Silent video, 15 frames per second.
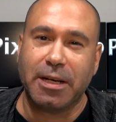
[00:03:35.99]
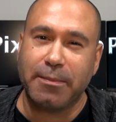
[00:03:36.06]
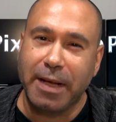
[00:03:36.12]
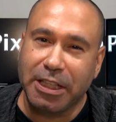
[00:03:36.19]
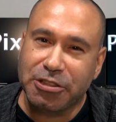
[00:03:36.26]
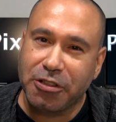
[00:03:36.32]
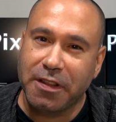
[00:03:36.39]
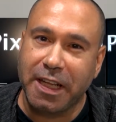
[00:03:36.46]
to
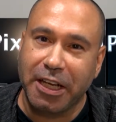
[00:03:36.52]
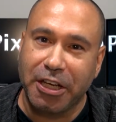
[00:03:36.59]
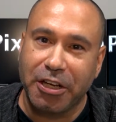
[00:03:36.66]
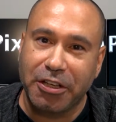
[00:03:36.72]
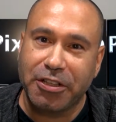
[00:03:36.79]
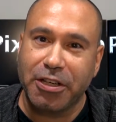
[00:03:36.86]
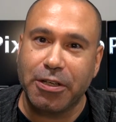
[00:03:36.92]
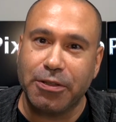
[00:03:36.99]
make sure that your
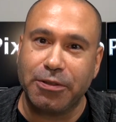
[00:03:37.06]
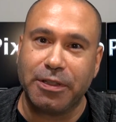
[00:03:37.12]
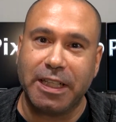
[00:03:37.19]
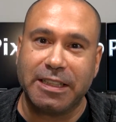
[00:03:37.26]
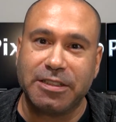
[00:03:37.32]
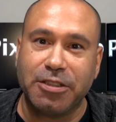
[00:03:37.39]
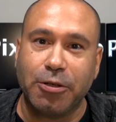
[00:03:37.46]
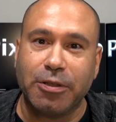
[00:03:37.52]
code
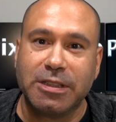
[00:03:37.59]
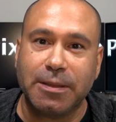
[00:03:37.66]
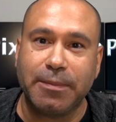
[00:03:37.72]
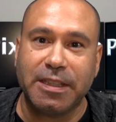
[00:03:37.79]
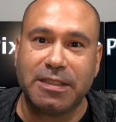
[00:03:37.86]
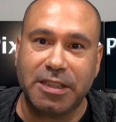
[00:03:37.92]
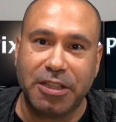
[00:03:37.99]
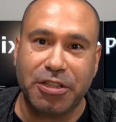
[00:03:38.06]
is going to
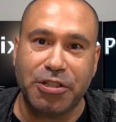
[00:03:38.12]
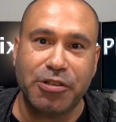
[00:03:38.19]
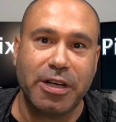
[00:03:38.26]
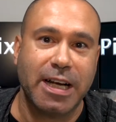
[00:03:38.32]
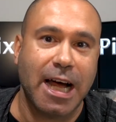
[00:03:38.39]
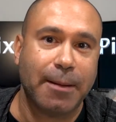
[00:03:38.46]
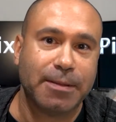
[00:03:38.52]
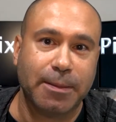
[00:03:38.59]
be secure
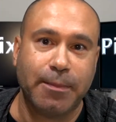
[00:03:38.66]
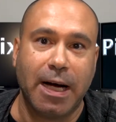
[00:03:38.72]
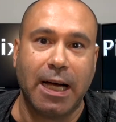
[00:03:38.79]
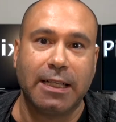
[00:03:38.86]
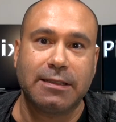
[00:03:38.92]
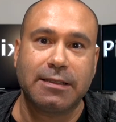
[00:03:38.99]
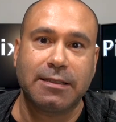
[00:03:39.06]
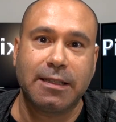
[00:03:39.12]
and
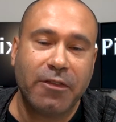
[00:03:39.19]
optimized